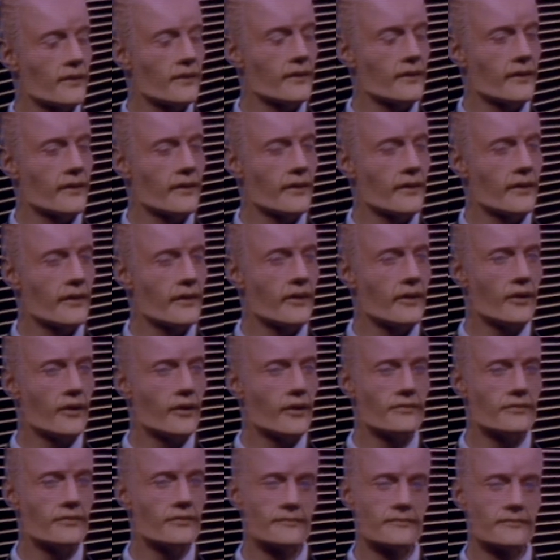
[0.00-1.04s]
Headroom coming
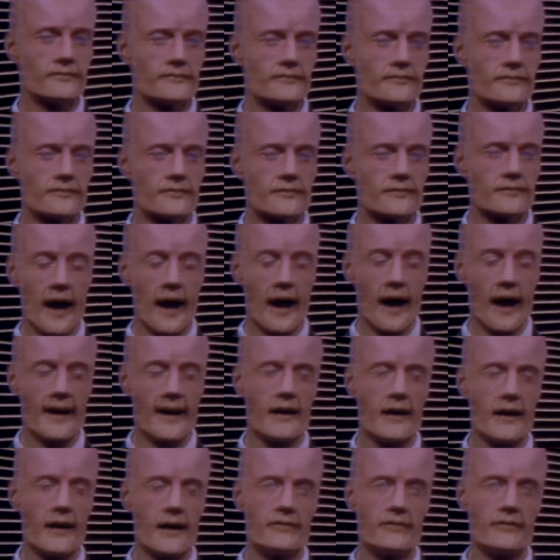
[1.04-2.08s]
back as a new series
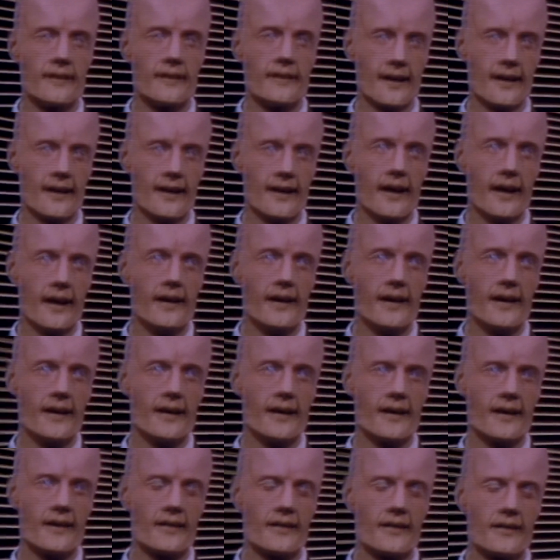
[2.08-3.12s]
set 20 minutes
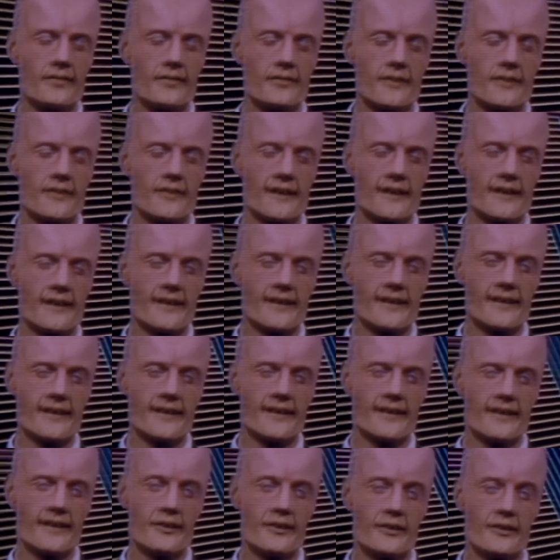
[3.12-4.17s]
in our future,
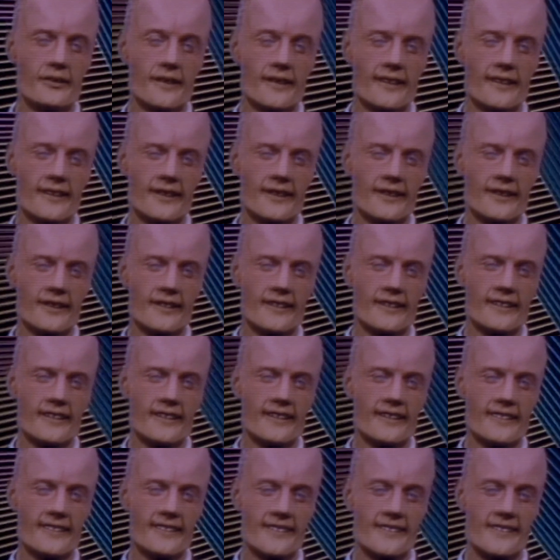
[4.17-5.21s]

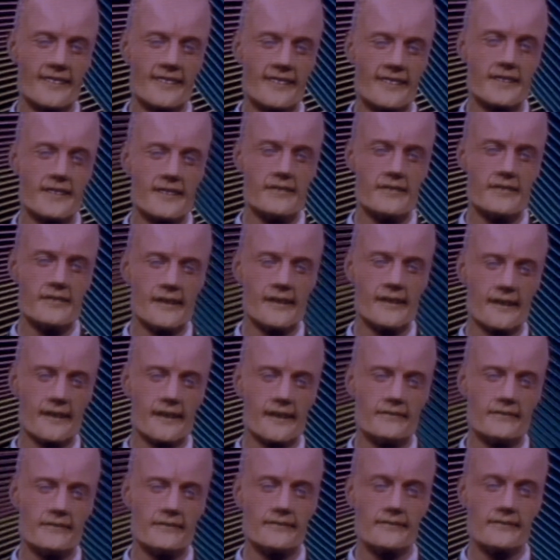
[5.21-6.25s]
absolutely.
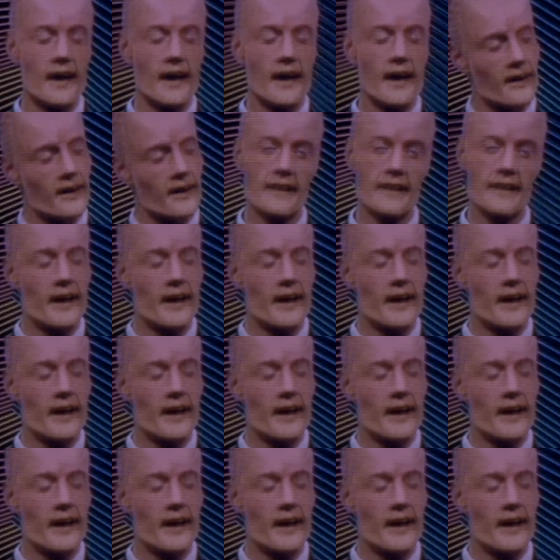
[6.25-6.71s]
We need Max